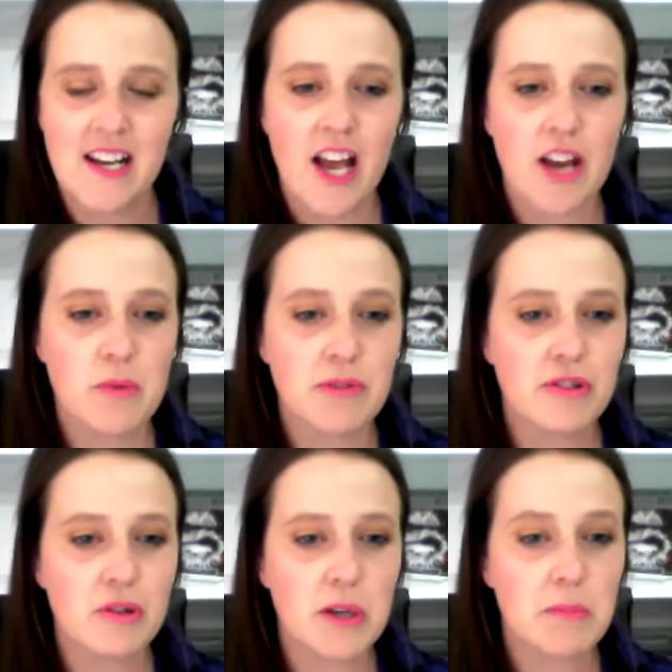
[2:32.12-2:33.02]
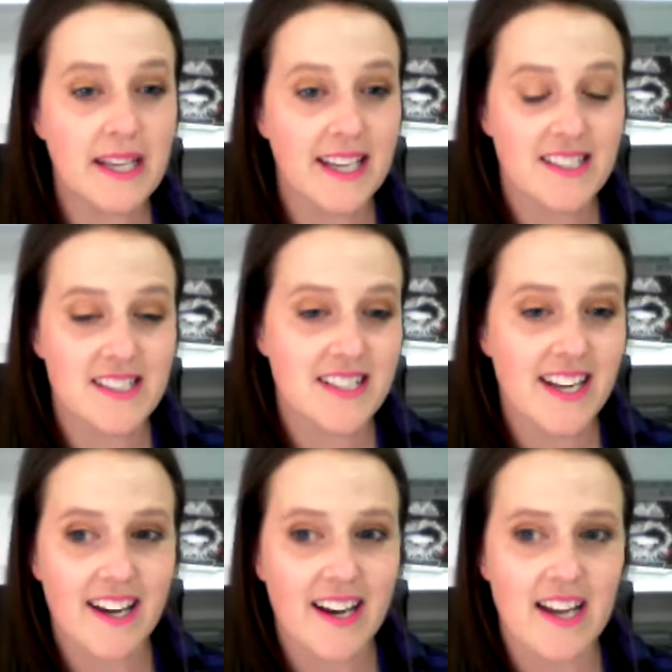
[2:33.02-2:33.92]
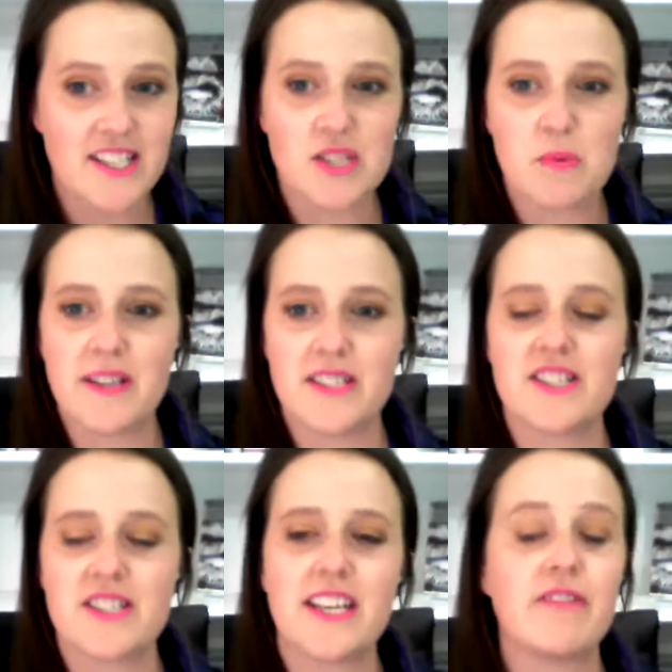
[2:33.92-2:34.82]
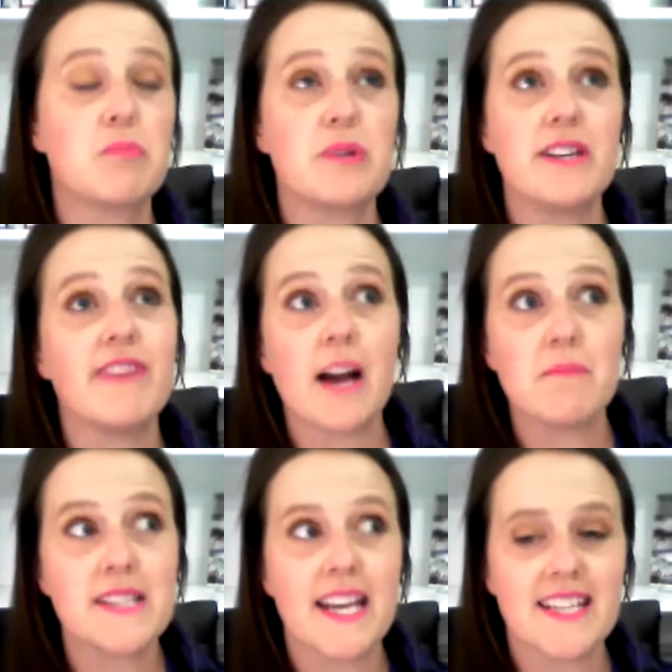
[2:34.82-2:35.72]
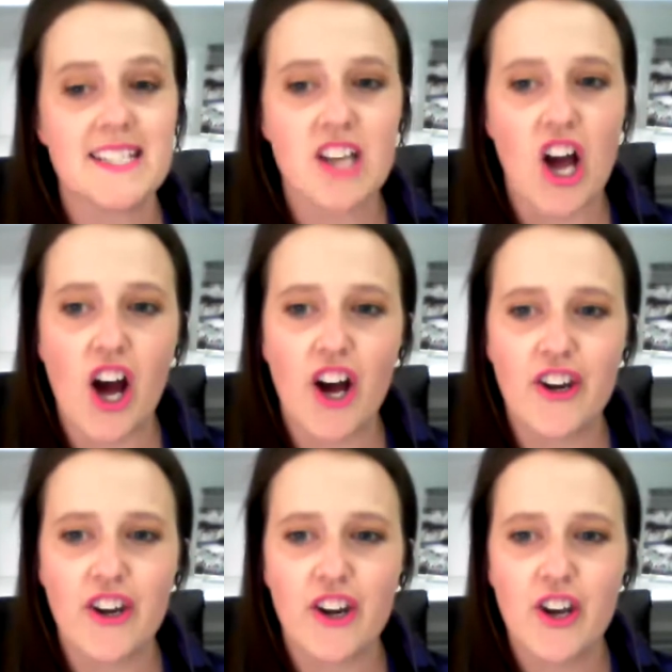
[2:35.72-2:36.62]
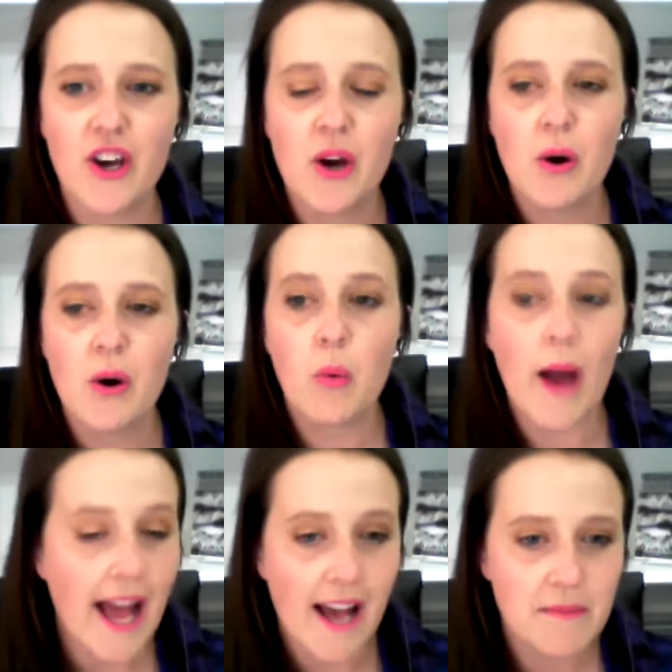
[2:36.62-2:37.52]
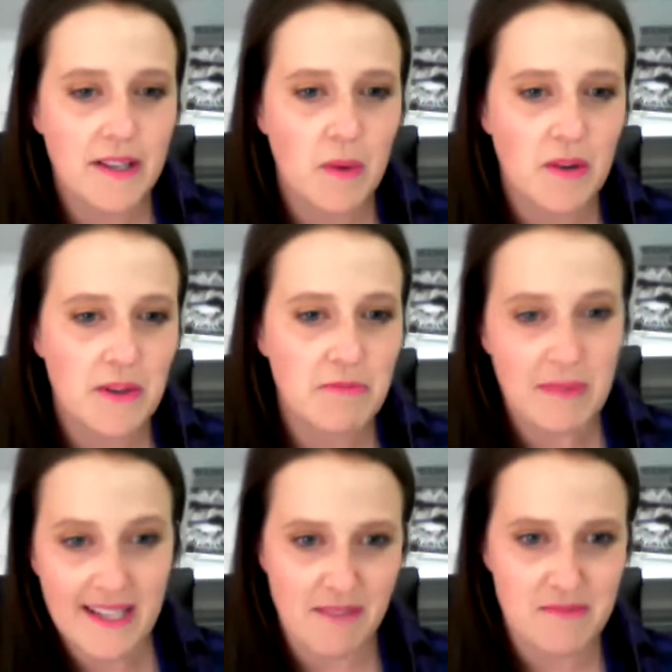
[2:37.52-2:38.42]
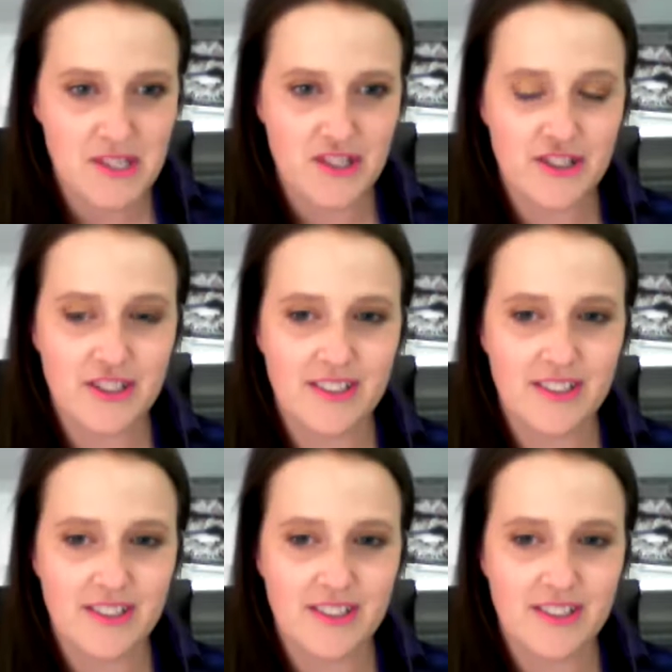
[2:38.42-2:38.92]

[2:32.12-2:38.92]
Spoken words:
And before we begin today, I just wanted to give a brief update on WHAM and what we've been up to.